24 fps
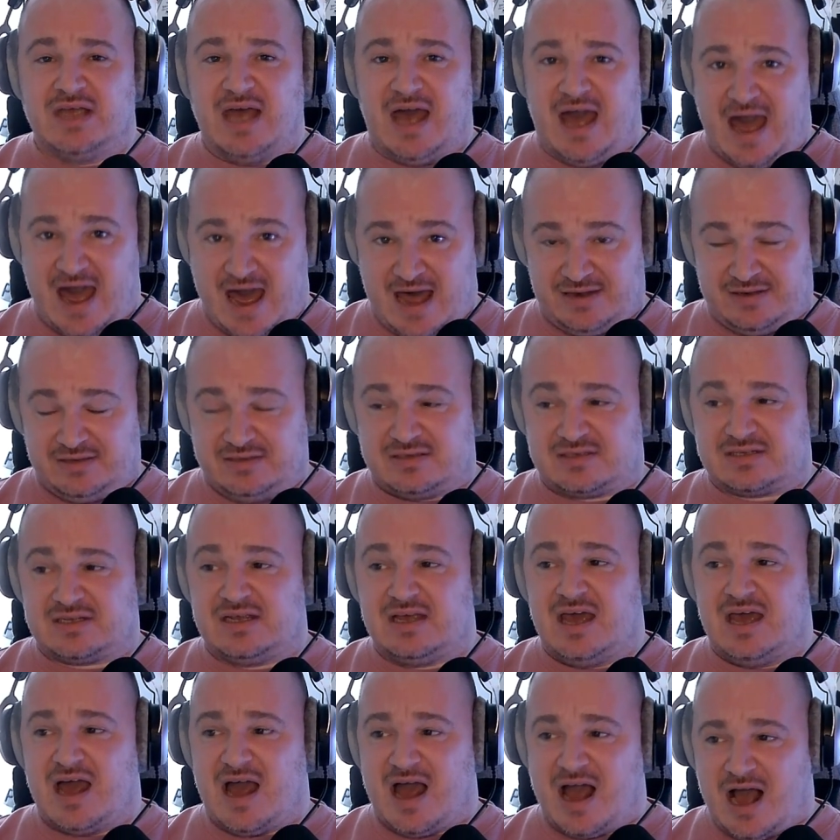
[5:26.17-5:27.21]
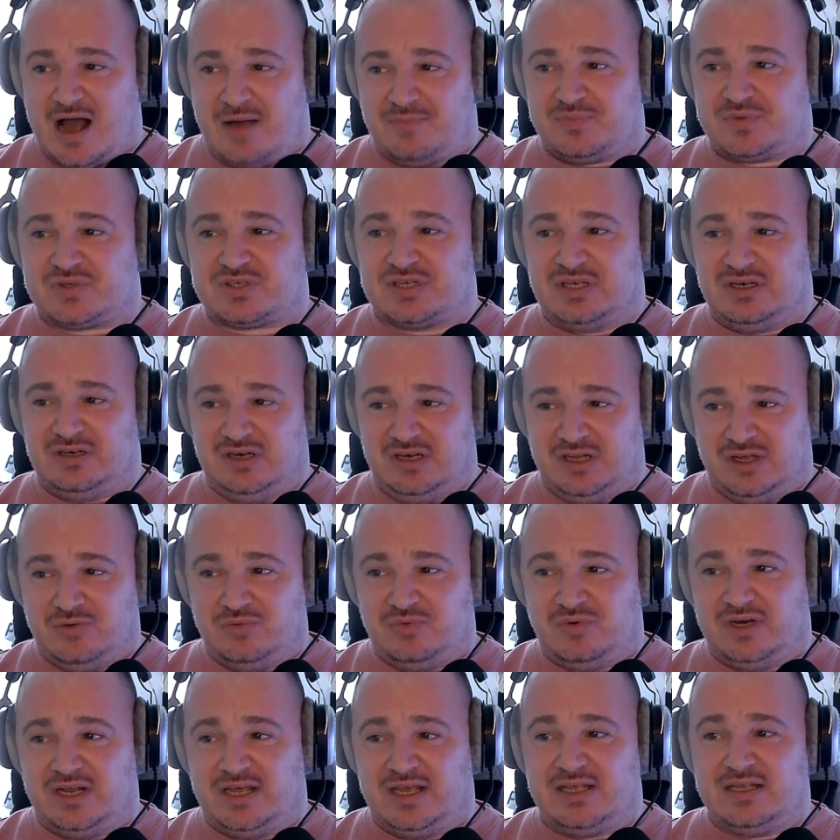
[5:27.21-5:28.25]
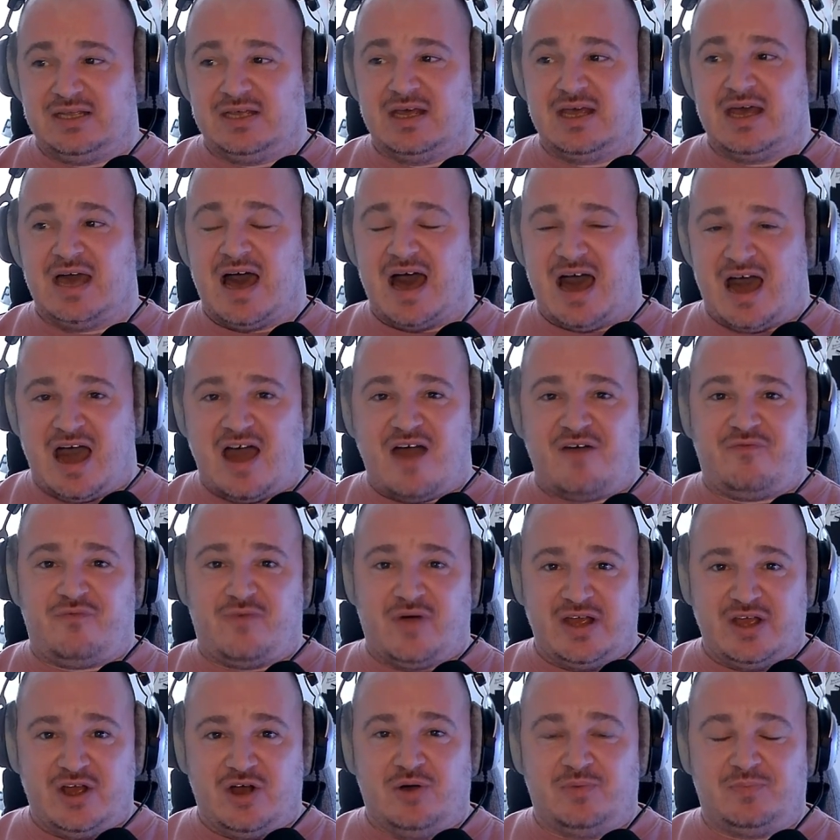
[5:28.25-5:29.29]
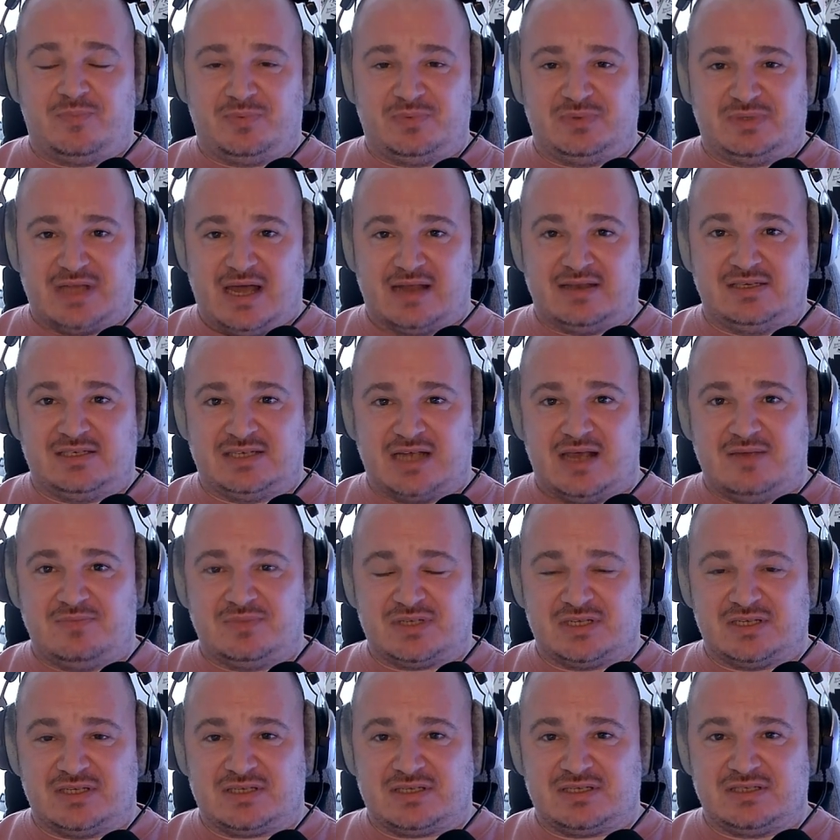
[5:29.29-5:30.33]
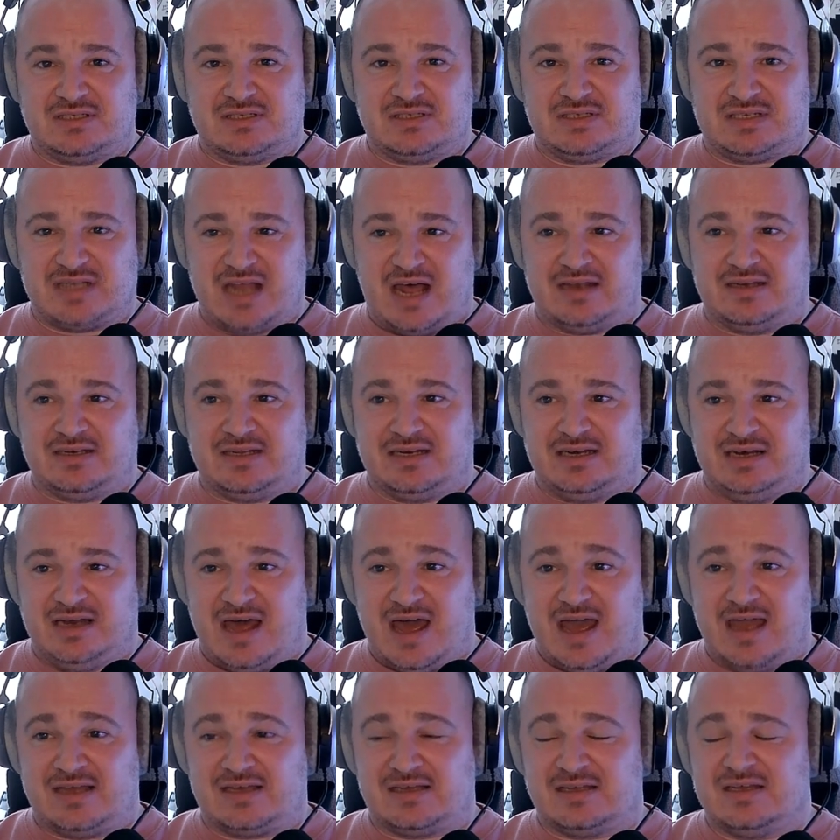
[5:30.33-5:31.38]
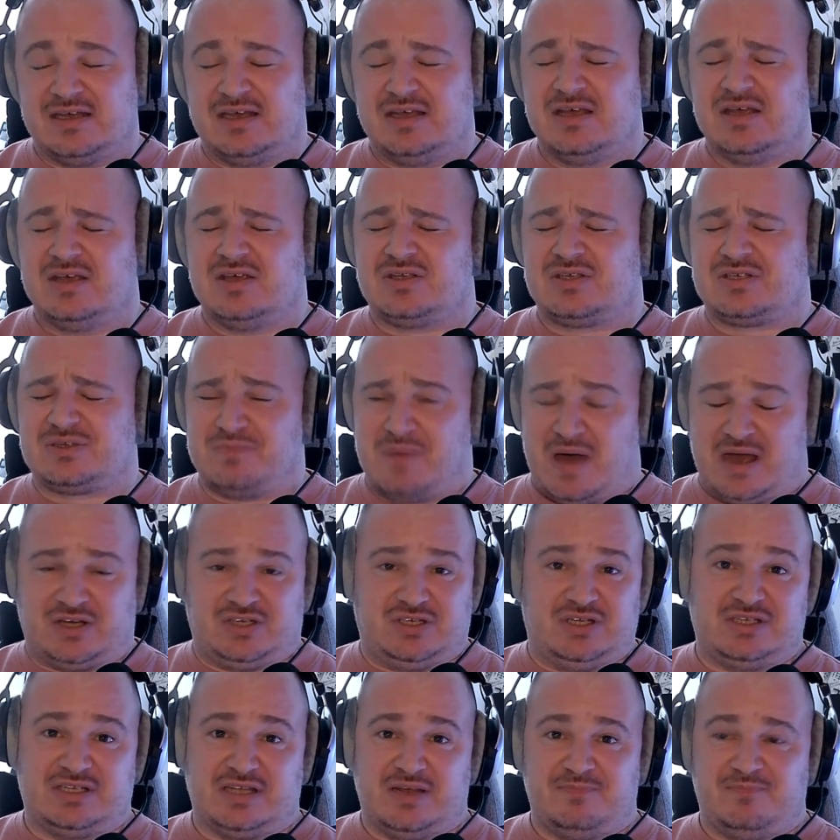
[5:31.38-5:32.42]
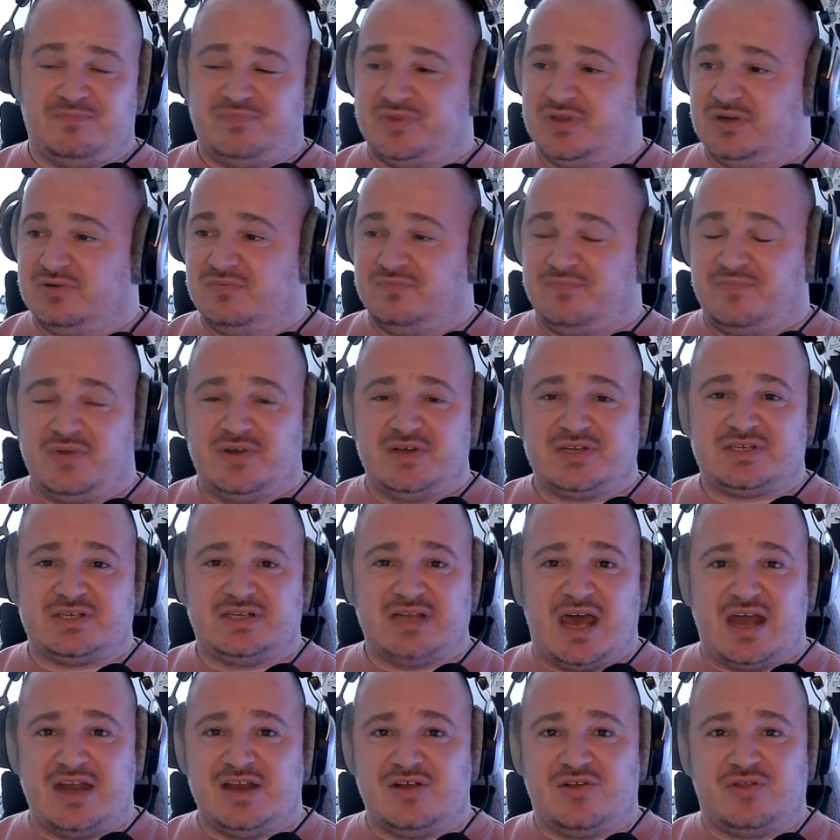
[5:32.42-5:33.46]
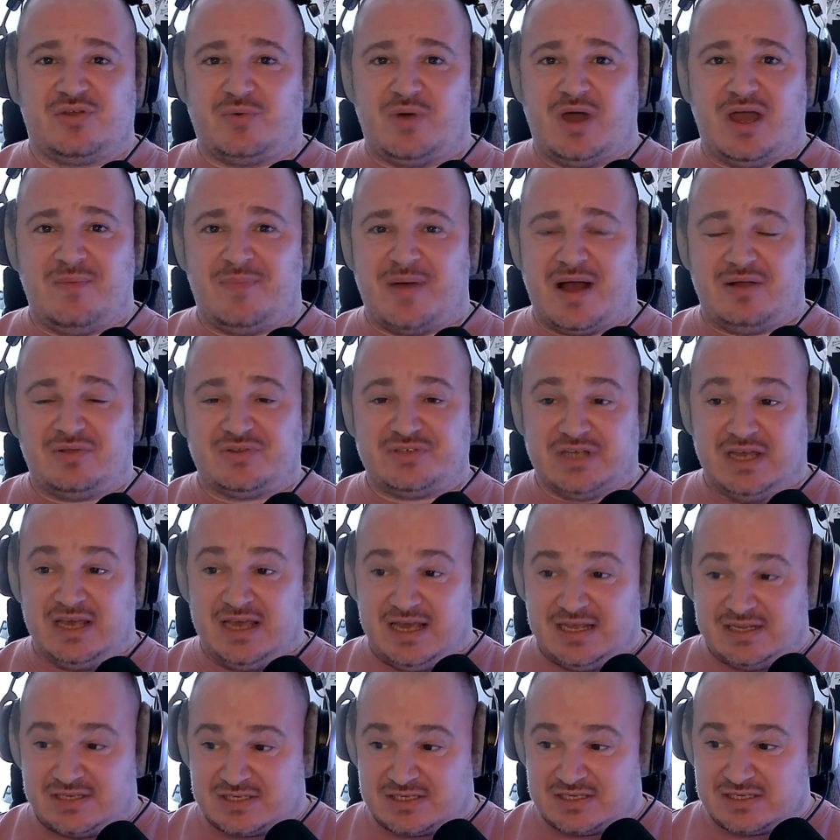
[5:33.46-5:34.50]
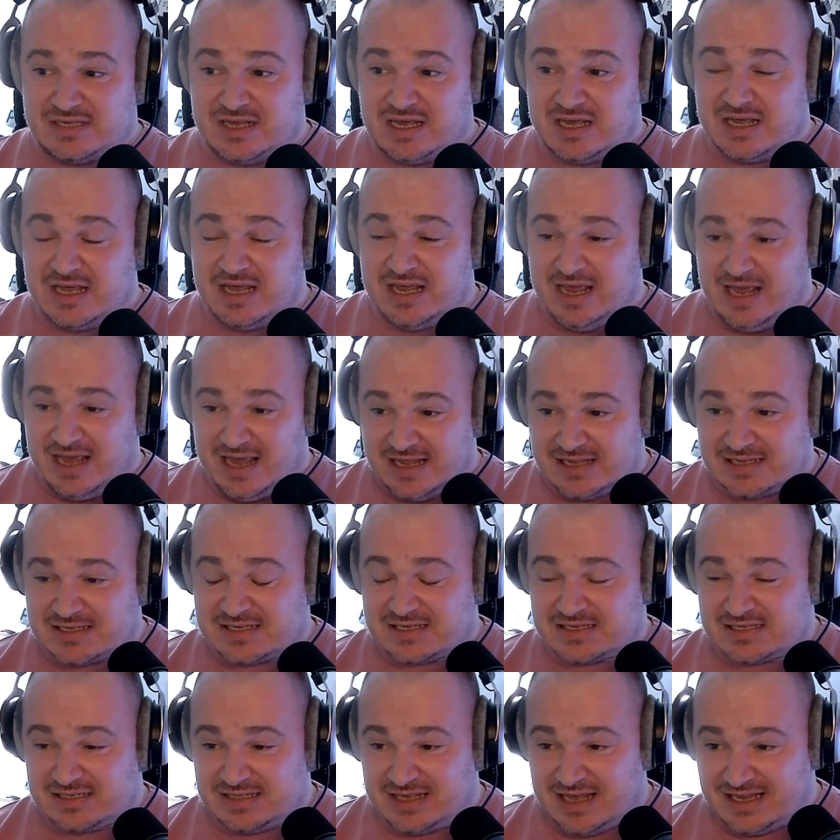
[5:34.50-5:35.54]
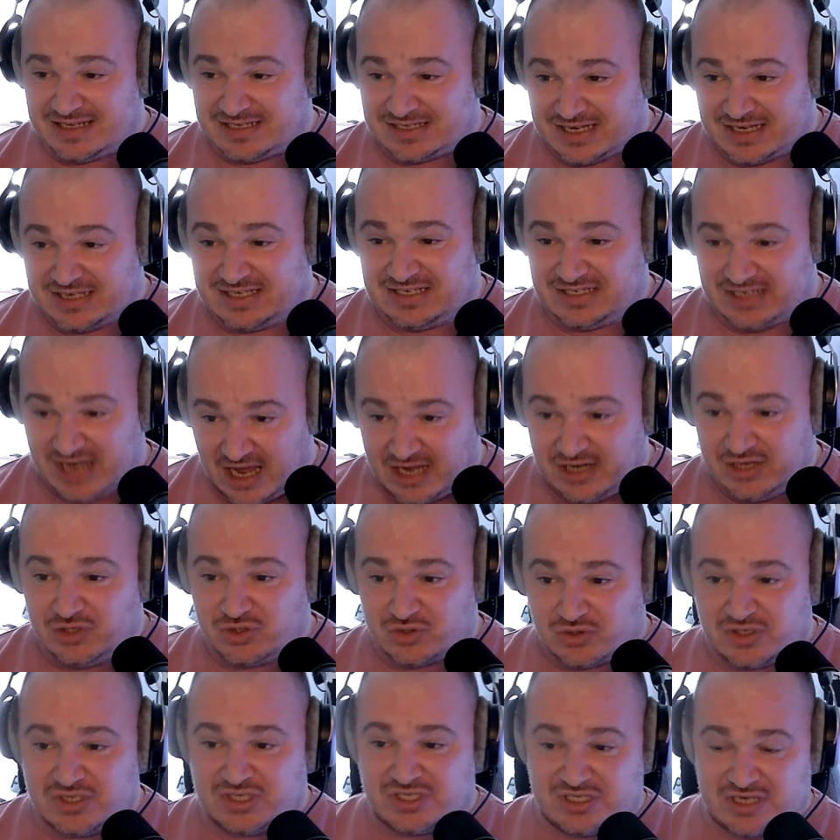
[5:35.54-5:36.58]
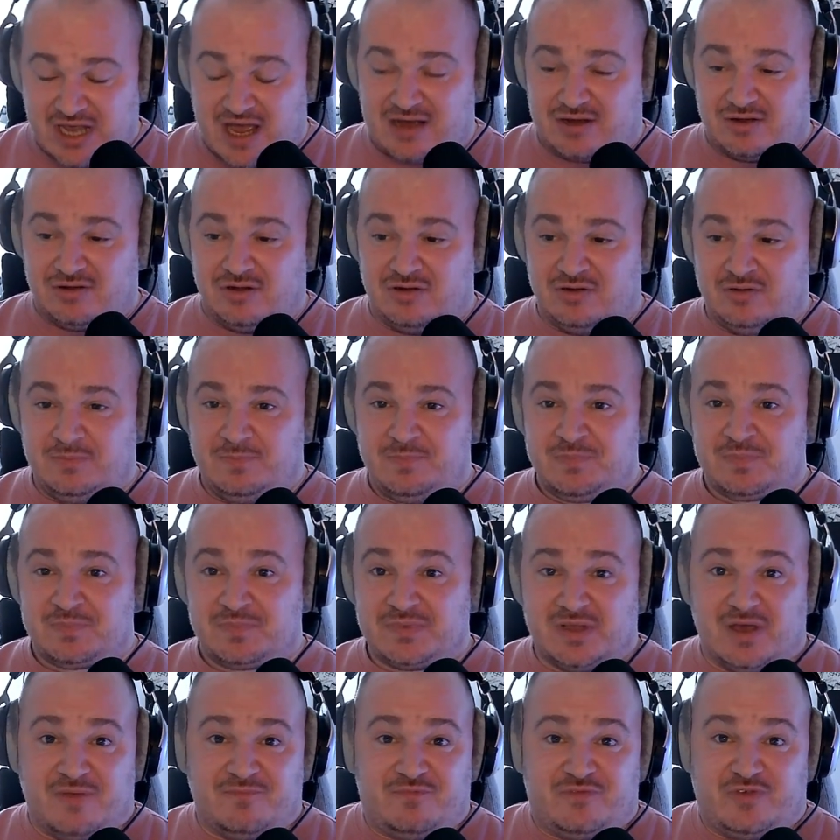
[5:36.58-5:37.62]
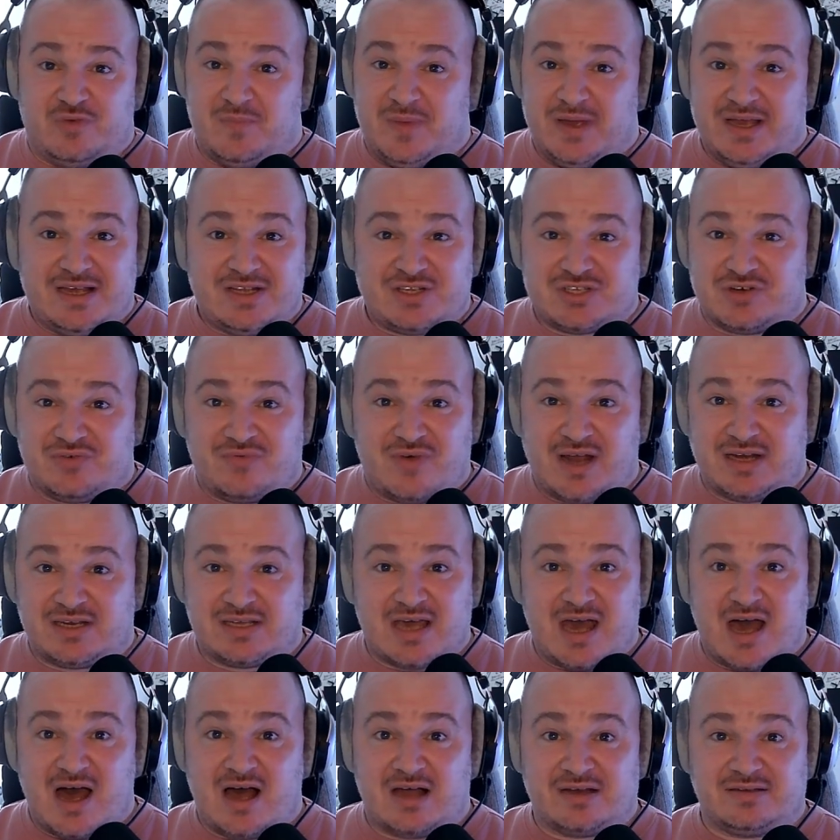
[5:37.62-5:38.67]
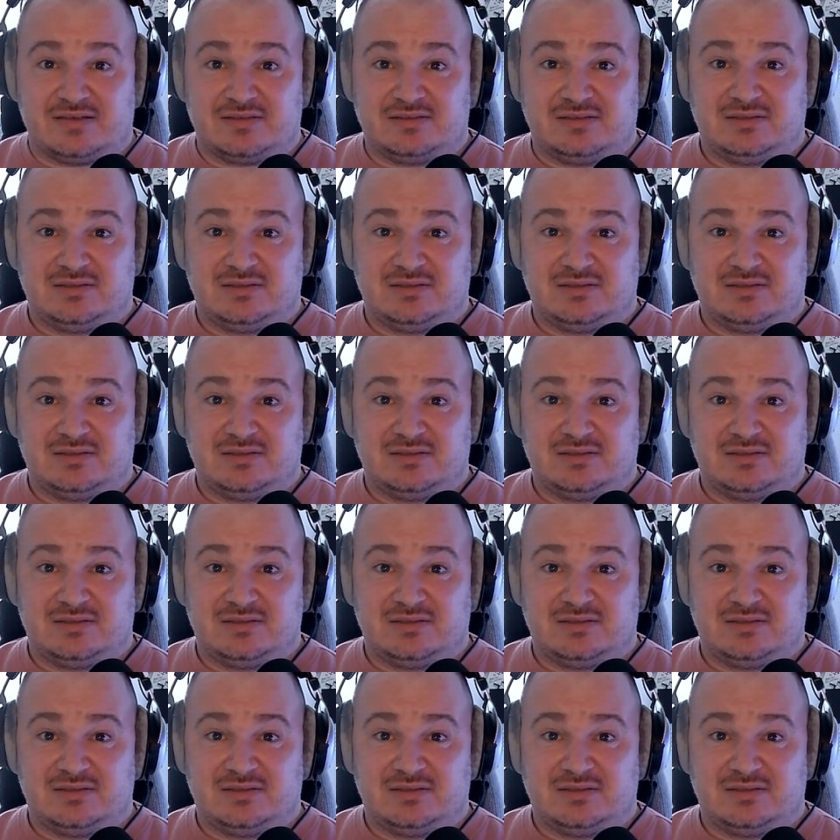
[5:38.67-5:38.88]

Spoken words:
and absolutely halfway up Dan James's standing leg smashes him. There isn't any other way about it. It's a dangerous tackle, and for me, it's a red card.